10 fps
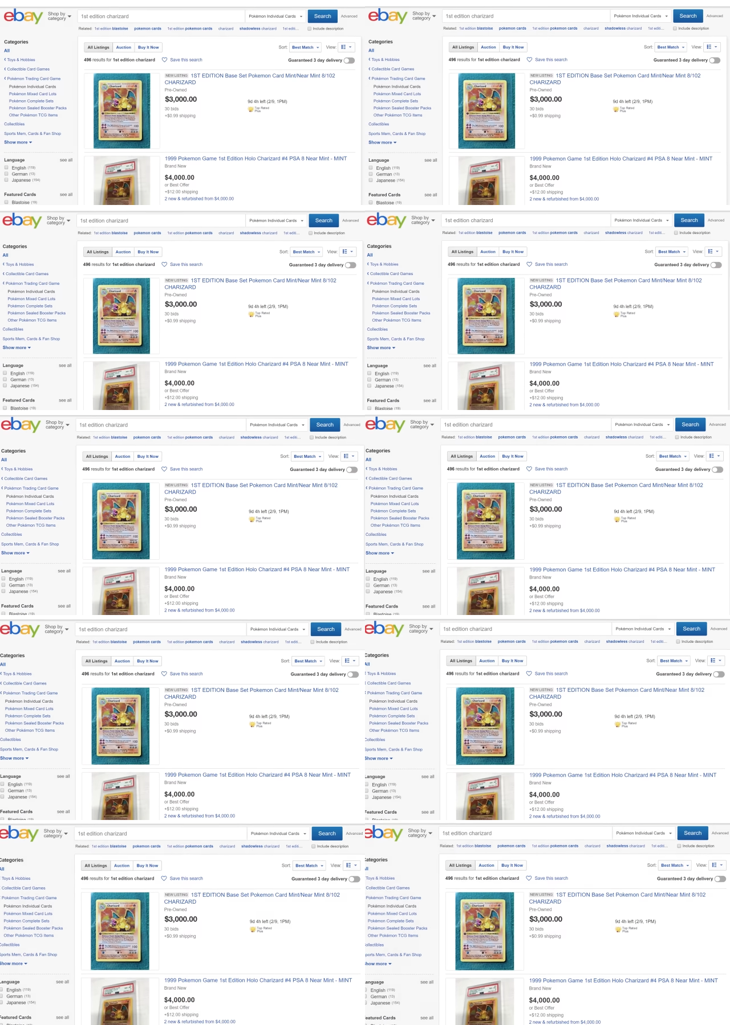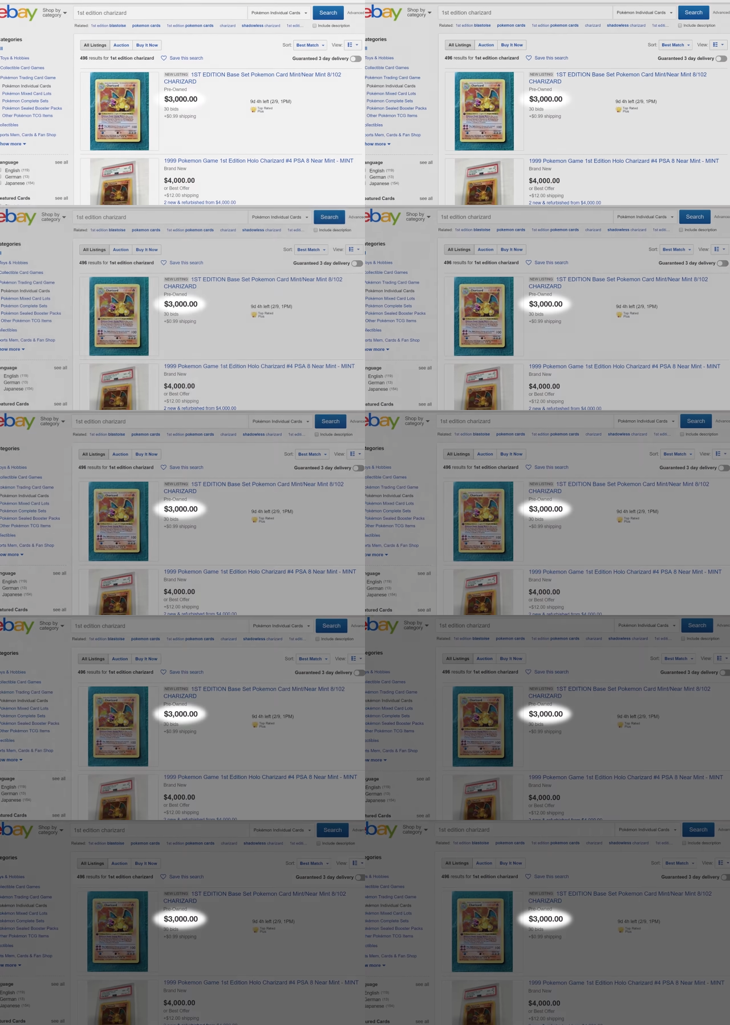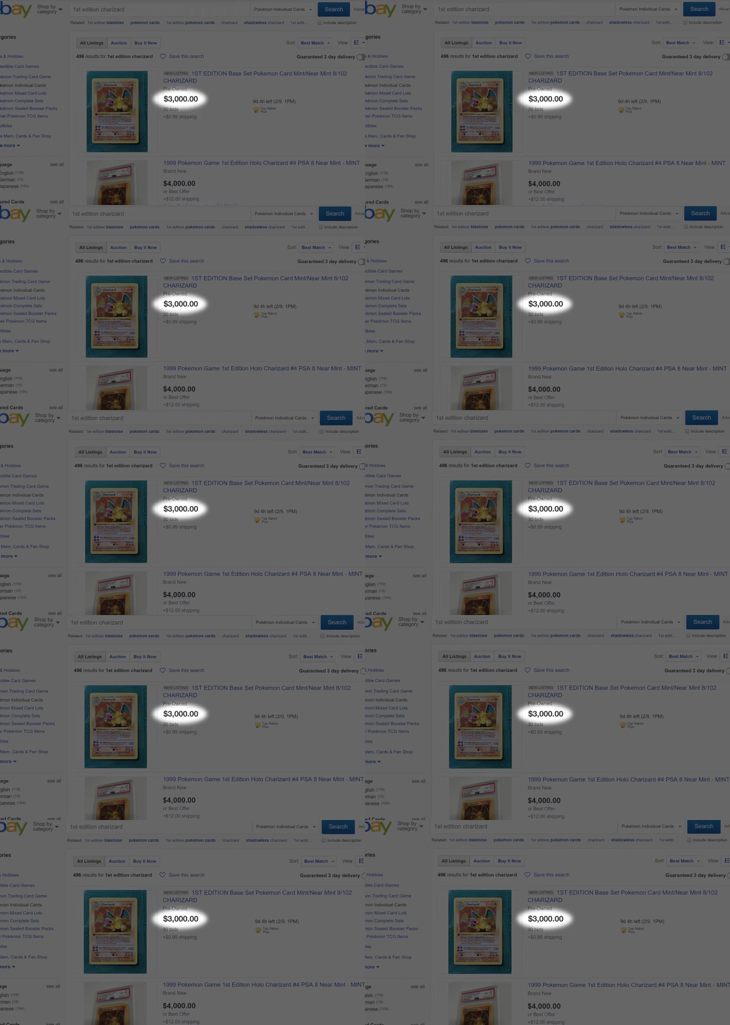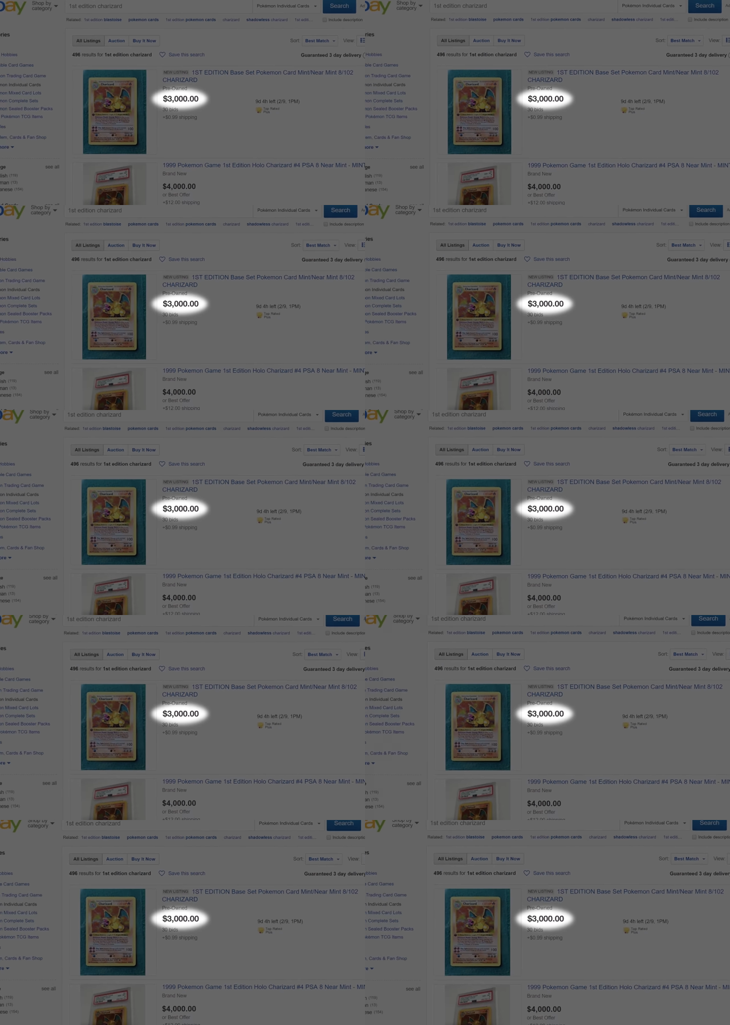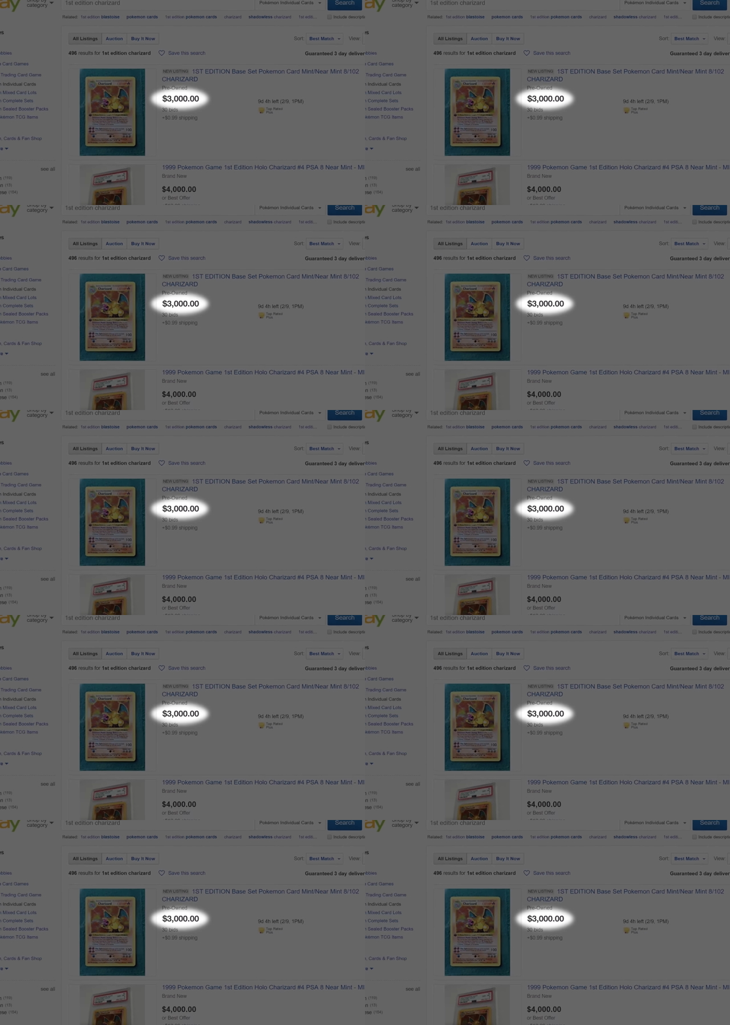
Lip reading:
No face is visible, so there are no lips to read.